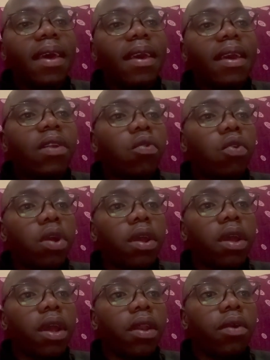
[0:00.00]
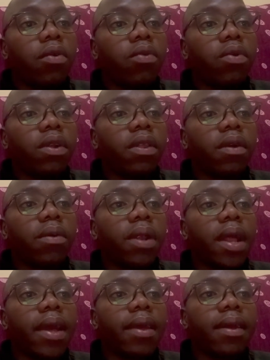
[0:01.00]
in any order they would
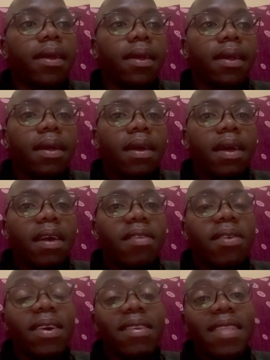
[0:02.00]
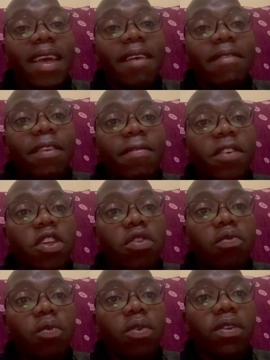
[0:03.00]
like. As long as they have
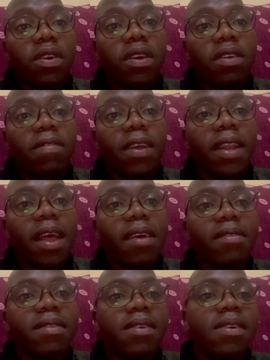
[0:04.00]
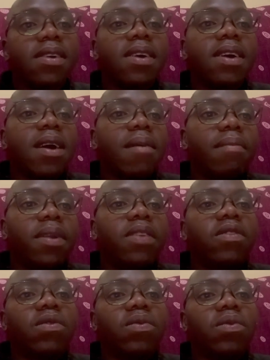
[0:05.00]
sufficient water and fertilizer,
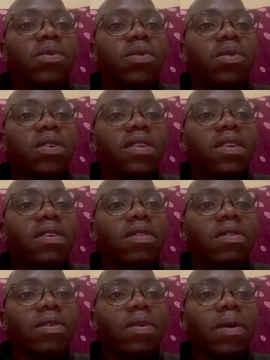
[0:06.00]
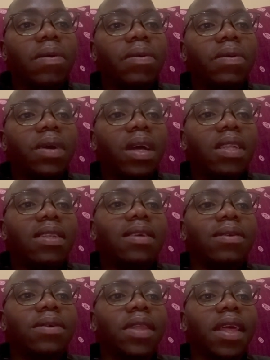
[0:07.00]
plants will continue to grow
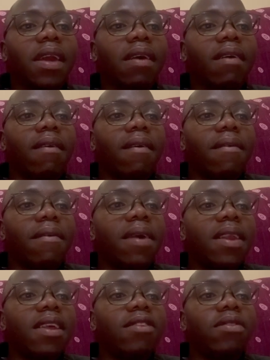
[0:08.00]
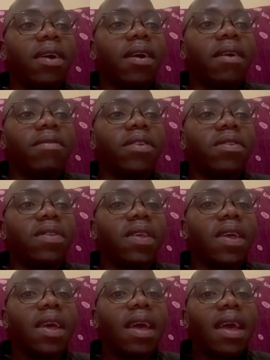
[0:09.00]
until they are ready to harvest.
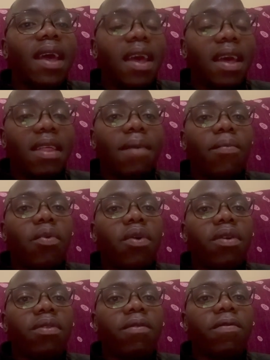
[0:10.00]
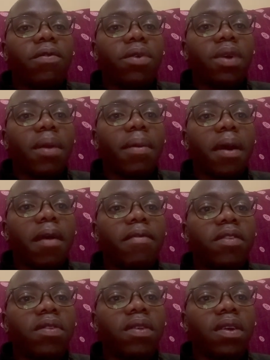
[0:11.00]
At that point, the fruit can be
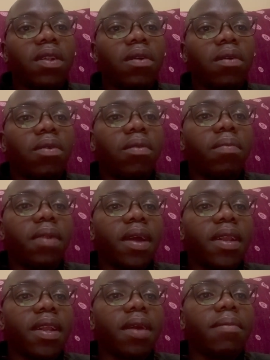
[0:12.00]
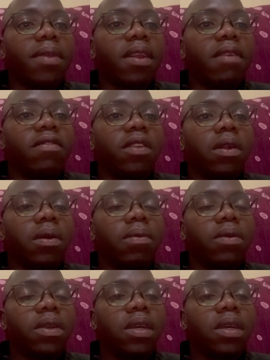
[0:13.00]
harvested or the plant can be left alone,